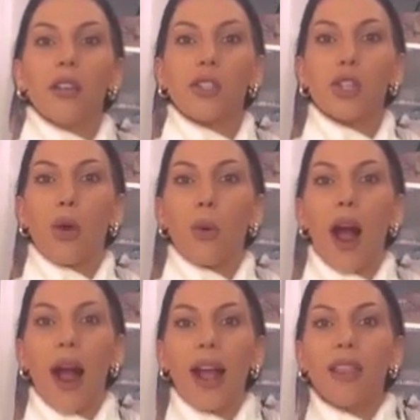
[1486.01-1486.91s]

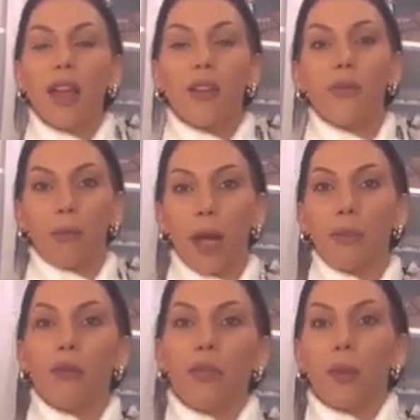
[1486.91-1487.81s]
So I love
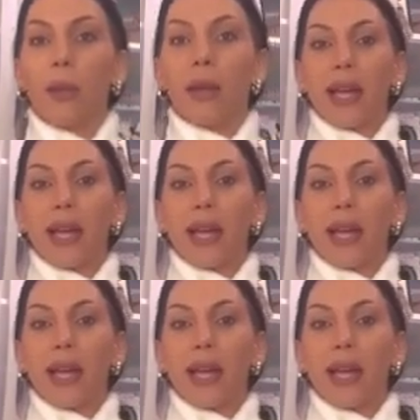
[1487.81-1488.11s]
for my